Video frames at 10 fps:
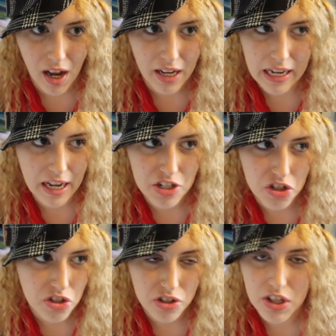I
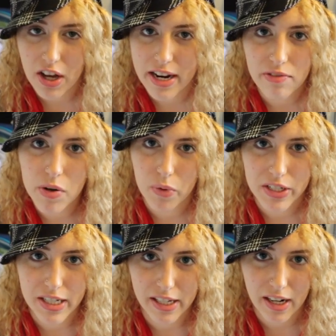just thought
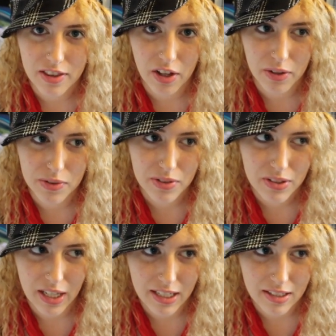everyone did. I thought it
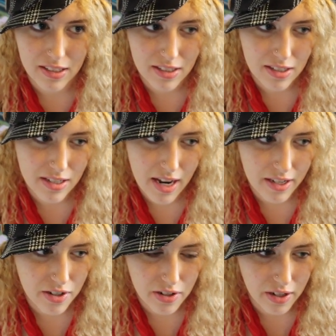was like,
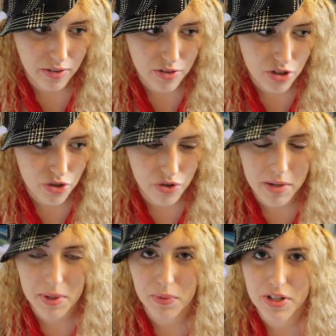you know, just
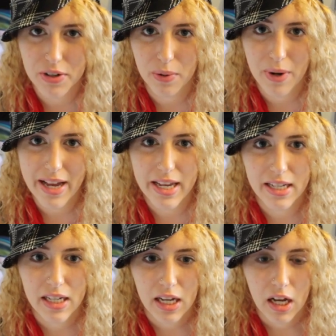dreaming when you're
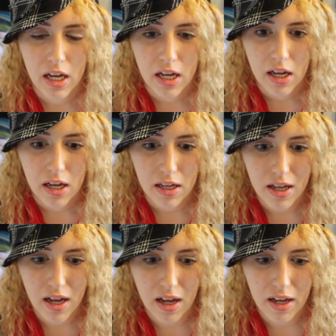awake.
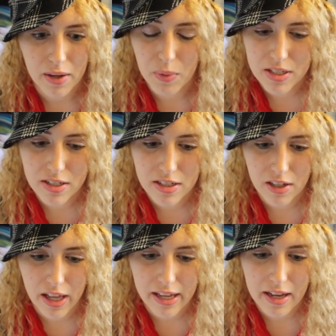It wasn't
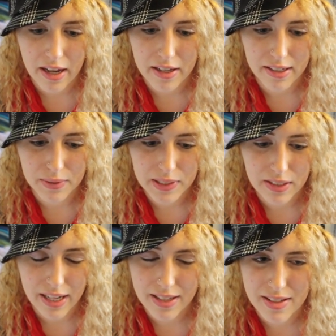until I
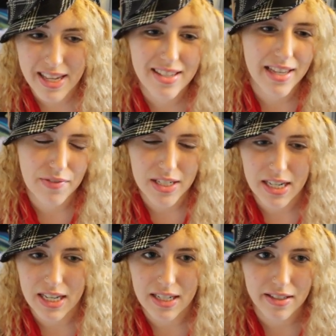was
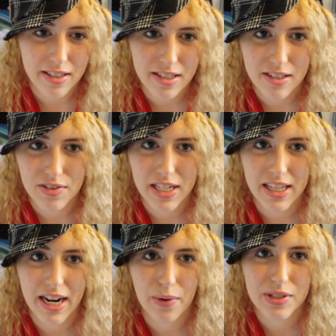17, 16,
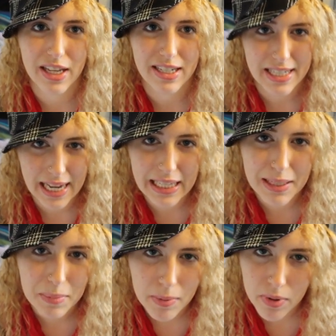17, that I was like
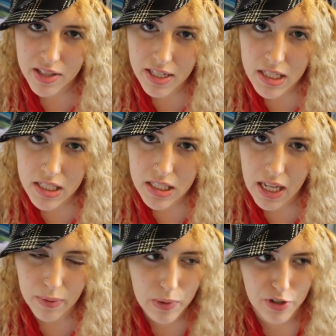telling people this.
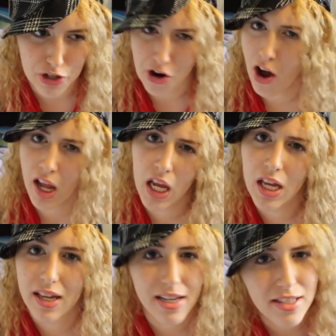Like, we were just
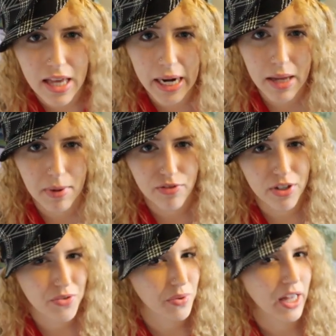talking and I said it and my
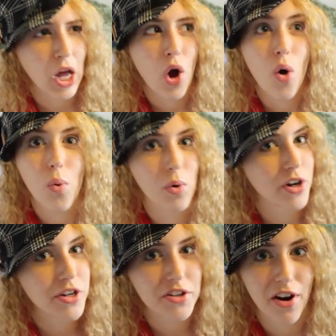friends were like,
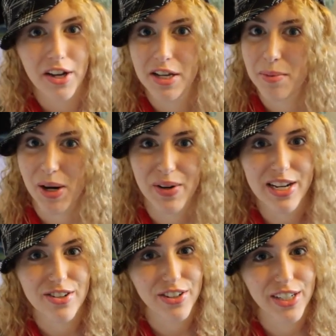what are you talking about,
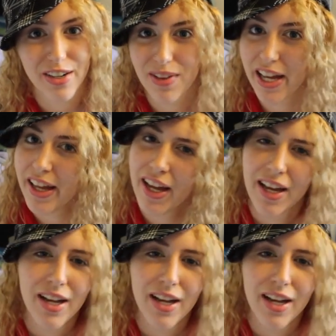Rachel? And I'm like,